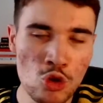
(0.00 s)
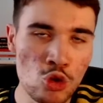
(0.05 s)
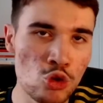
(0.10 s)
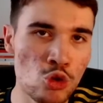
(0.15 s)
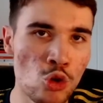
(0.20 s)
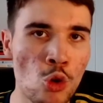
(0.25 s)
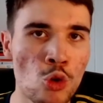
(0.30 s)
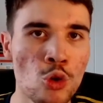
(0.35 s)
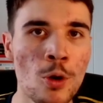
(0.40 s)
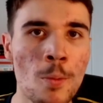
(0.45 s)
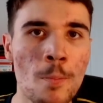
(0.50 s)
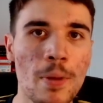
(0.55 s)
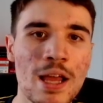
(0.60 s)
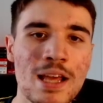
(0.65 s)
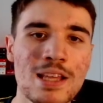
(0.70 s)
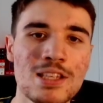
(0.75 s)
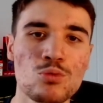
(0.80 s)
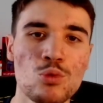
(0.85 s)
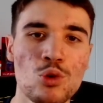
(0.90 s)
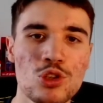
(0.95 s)
No
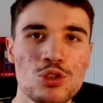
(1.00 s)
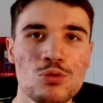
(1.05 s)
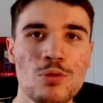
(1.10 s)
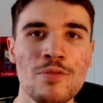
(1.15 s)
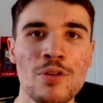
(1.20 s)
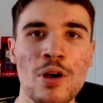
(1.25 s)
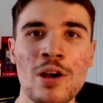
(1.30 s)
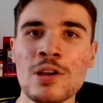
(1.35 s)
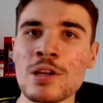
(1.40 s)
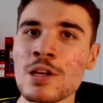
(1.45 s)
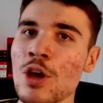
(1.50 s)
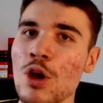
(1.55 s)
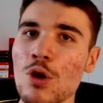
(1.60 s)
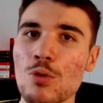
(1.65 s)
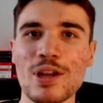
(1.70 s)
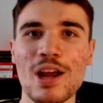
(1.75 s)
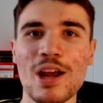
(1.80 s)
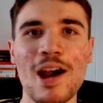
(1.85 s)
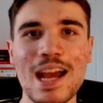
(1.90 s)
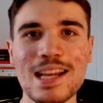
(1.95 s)
complaints whatsoever.
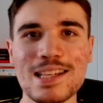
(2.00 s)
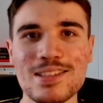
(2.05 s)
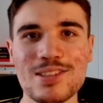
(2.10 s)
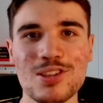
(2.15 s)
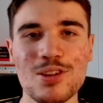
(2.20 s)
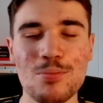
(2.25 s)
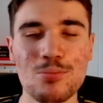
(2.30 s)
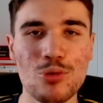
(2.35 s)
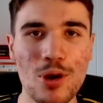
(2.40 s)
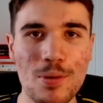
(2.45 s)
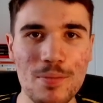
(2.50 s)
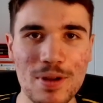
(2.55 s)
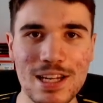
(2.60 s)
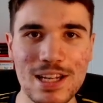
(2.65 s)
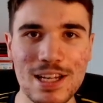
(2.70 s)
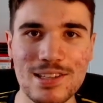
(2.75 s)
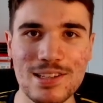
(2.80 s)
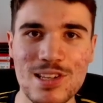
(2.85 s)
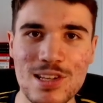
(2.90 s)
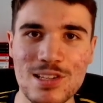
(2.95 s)
We now head into the Premier
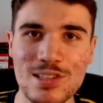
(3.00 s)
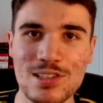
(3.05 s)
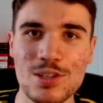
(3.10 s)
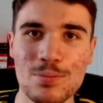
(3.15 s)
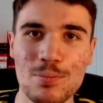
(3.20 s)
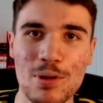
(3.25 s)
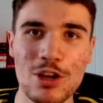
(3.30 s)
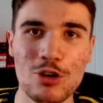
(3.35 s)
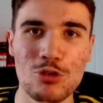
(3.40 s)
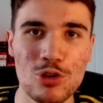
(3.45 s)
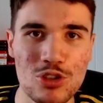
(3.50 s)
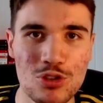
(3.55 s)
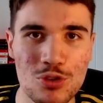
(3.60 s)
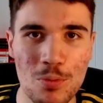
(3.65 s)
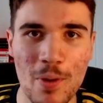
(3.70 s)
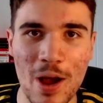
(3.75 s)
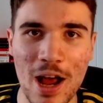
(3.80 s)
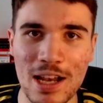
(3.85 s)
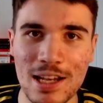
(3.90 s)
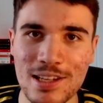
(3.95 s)
League season to play Crystal
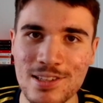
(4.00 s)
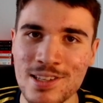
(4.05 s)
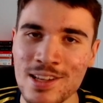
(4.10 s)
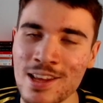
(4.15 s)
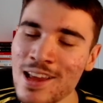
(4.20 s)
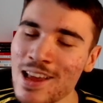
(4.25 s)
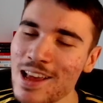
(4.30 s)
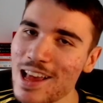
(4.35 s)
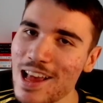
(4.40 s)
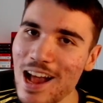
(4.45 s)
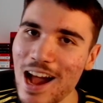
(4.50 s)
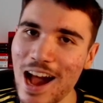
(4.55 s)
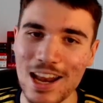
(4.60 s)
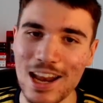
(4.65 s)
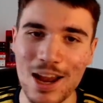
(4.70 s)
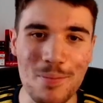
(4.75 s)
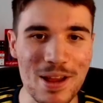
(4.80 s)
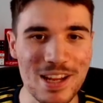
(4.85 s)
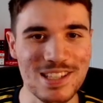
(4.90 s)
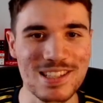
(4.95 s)
Palace. And
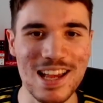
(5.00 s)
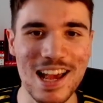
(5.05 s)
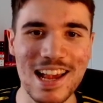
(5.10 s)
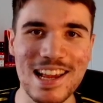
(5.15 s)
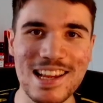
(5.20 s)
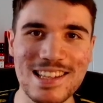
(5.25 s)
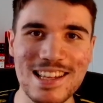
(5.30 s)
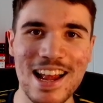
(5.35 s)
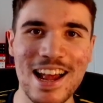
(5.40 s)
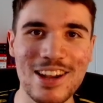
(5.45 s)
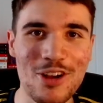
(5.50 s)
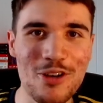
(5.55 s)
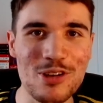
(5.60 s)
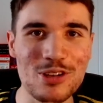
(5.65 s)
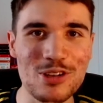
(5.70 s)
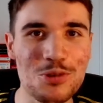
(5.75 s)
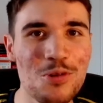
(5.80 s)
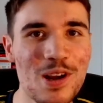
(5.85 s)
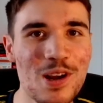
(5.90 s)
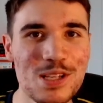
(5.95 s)
I'm excited. I know
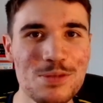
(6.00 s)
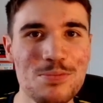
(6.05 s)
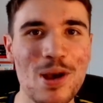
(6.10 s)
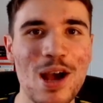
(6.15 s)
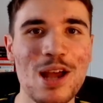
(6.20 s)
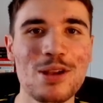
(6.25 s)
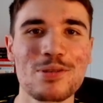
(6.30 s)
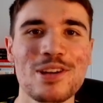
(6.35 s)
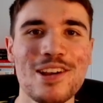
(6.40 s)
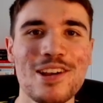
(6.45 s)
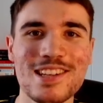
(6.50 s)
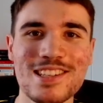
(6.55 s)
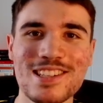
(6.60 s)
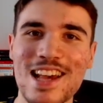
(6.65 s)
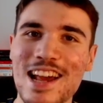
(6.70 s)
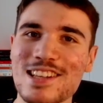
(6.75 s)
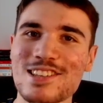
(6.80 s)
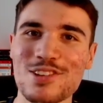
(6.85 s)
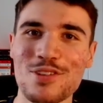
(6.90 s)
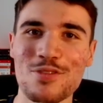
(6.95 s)
it's always bad when you're
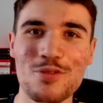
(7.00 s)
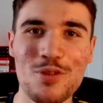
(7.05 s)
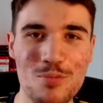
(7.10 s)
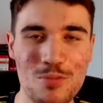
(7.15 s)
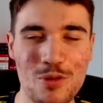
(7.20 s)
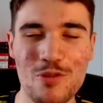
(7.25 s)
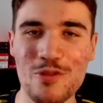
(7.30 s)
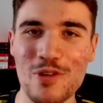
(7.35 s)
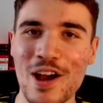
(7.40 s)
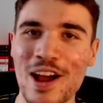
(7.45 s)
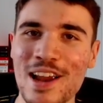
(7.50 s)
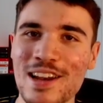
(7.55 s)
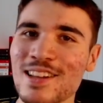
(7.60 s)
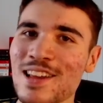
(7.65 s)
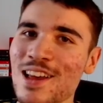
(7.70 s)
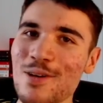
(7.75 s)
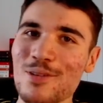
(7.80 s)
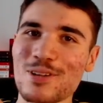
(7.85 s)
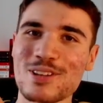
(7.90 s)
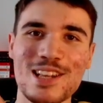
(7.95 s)
excited as a football fan
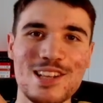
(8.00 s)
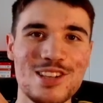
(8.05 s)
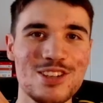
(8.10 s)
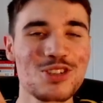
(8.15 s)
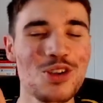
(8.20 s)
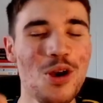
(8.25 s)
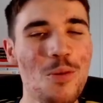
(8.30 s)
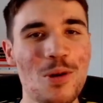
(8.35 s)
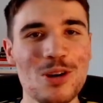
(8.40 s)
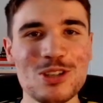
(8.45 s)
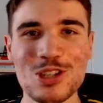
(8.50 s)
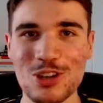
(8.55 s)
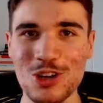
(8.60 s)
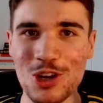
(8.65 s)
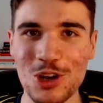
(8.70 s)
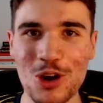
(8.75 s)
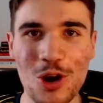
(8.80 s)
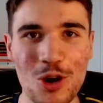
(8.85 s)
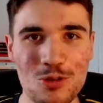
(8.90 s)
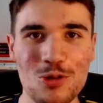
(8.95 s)
because there's so much that
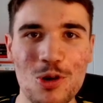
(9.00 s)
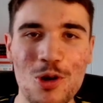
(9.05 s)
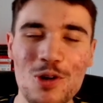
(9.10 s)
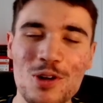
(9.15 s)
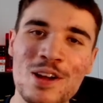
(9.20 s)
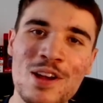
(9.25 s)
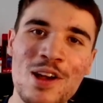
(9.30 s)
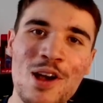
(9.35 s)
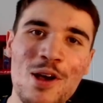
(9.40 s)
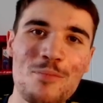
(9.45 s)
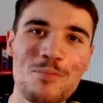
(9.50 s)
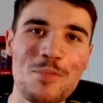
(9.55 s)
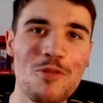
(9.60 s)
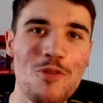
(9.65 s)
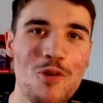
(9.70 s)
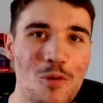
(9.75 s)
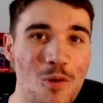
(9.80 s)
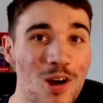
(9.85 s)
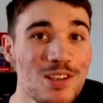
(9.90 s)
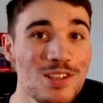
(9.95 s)
can go wrong. But
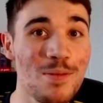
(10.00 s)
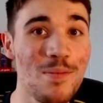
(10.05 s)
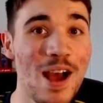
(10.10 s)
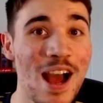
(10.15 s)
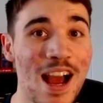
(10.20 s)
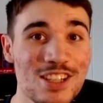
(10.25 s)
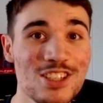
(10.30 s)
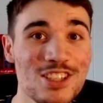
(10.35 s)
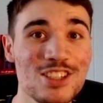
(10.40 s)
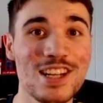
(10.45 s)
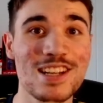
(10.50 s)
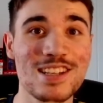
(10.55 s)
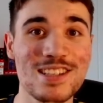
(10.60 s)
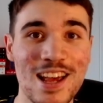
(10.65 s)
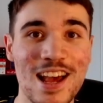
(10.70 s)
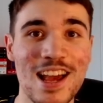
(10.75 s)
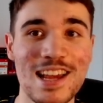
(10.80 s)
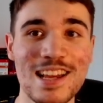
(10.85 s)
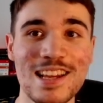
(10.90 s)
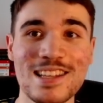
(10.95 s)
for once, I'm actually
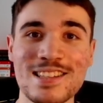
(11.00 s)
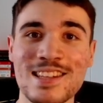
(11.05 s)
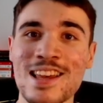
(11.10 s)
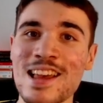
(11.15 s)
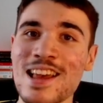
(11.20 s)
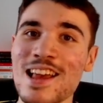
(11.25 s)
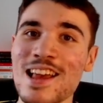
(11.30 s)
excited.